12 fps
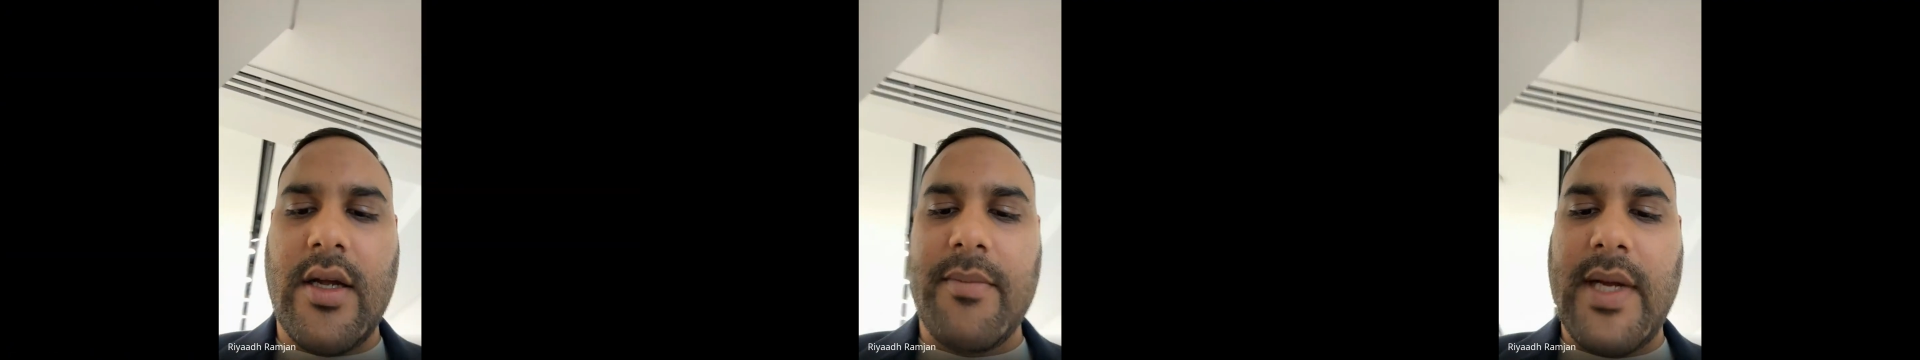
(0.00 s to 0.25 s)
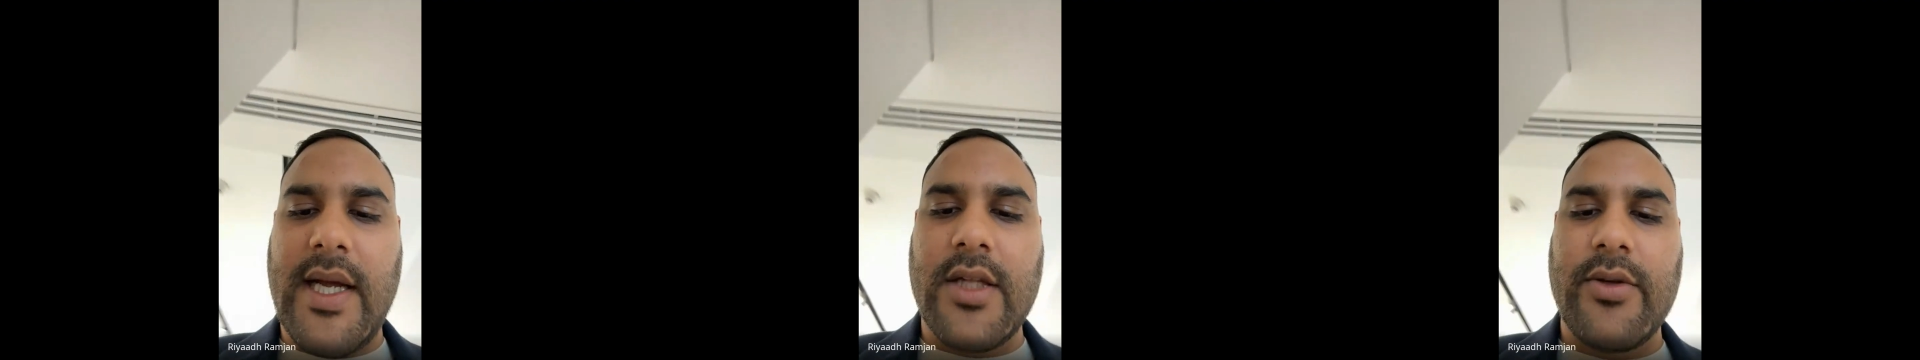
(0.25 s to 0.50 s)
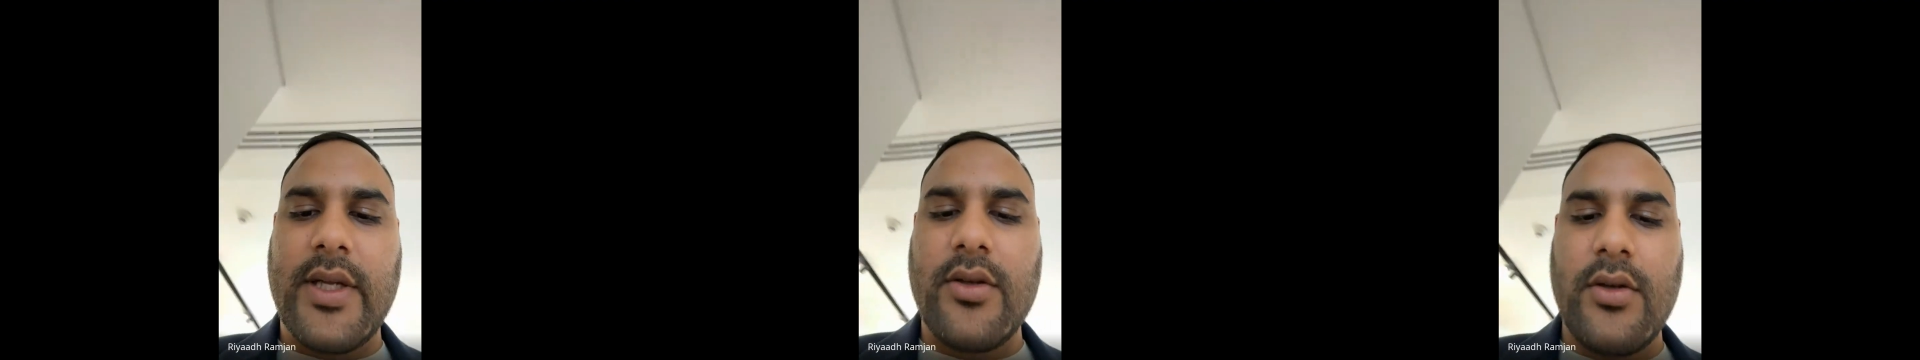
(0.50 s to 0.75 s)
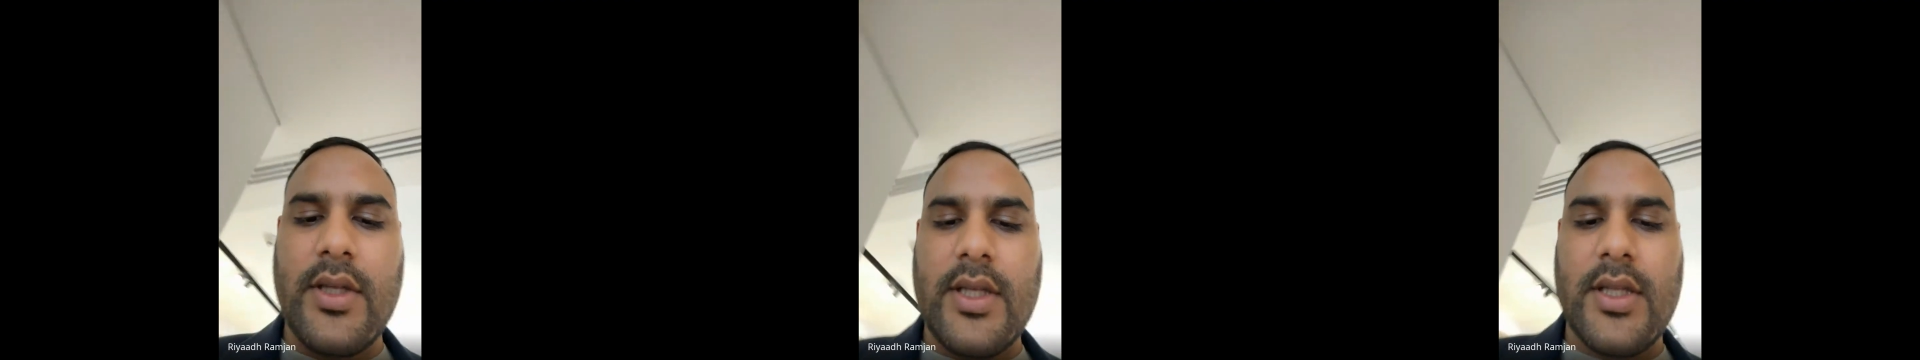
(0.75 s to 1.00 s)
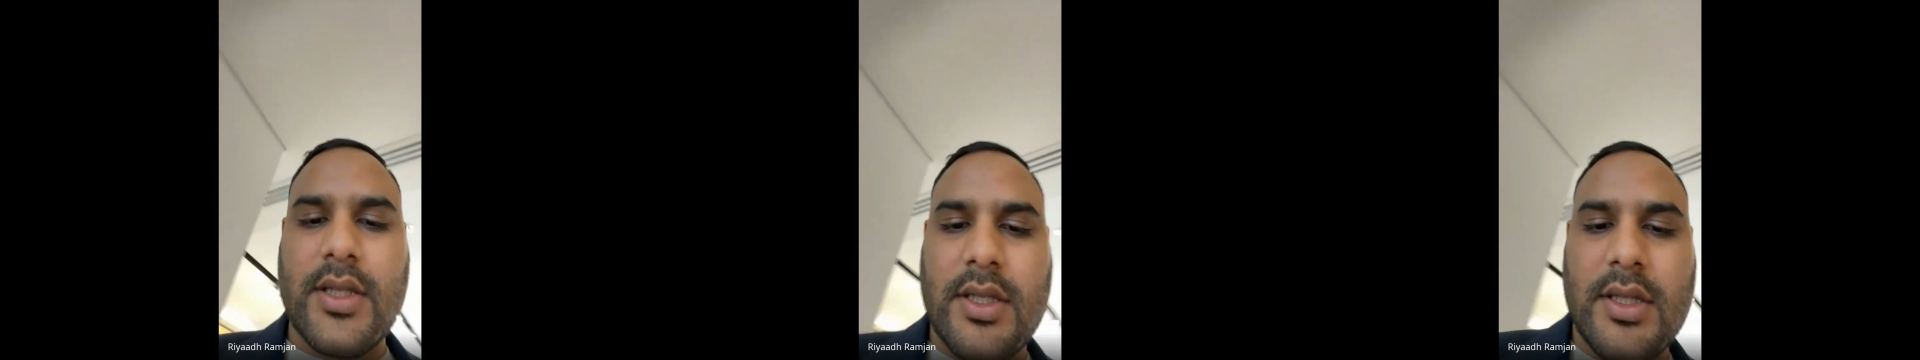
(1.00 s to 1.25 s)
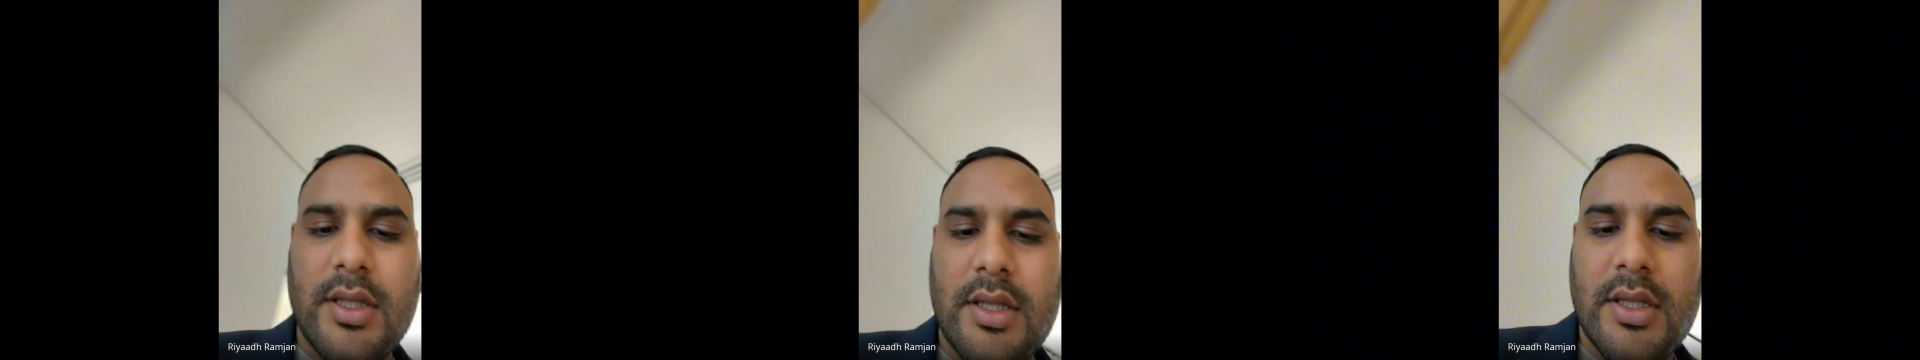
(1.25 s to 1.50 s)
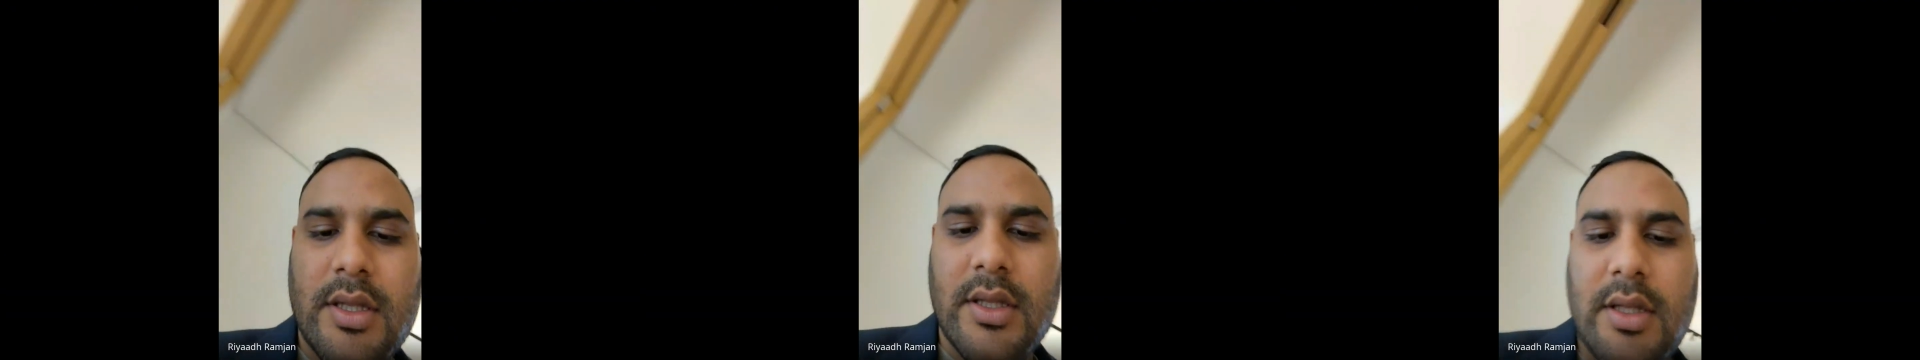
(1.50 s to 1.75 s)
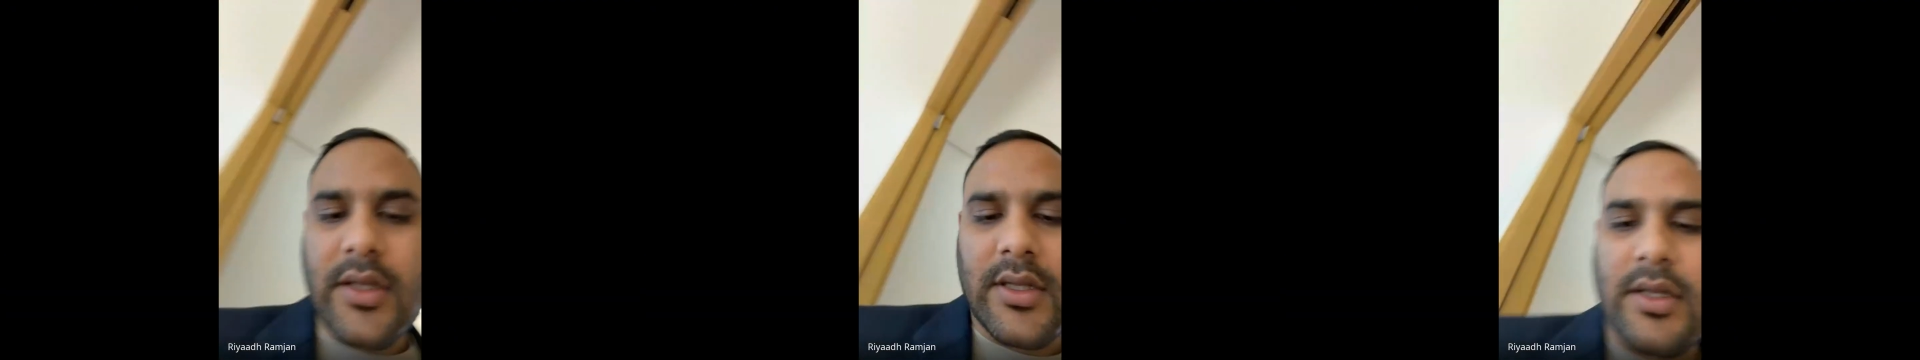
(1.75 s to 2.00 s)
How do I do this?
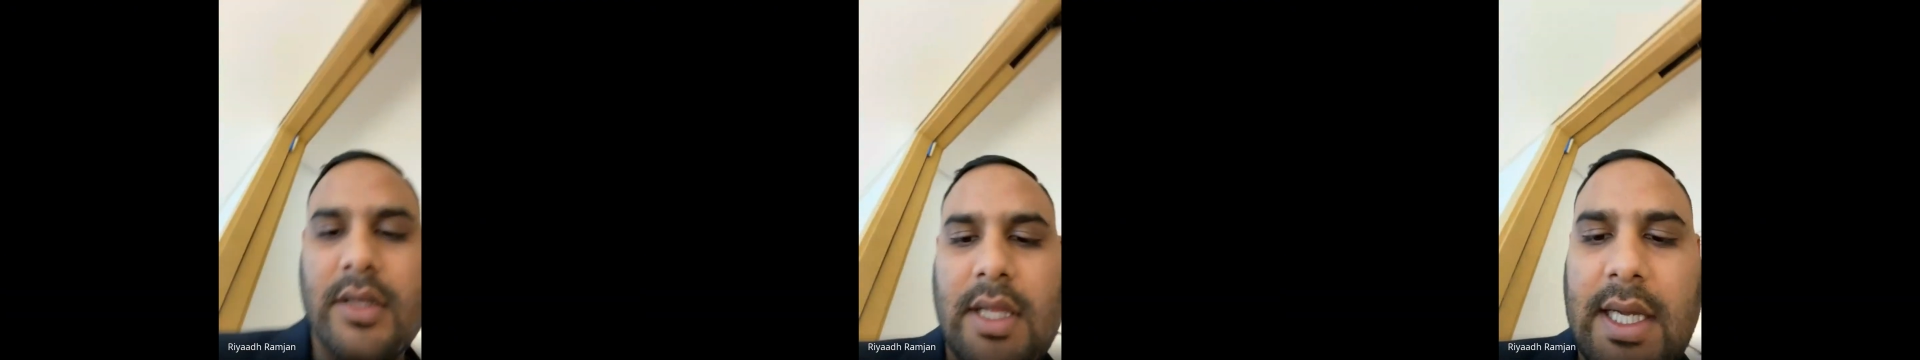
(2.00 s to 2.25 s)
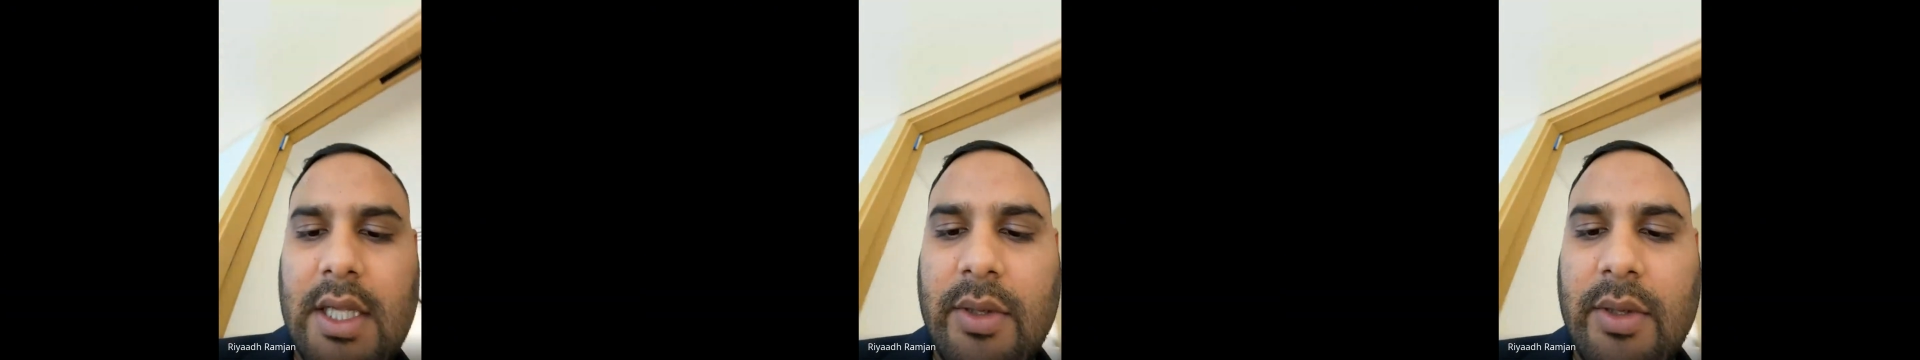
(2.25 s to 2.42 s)
How do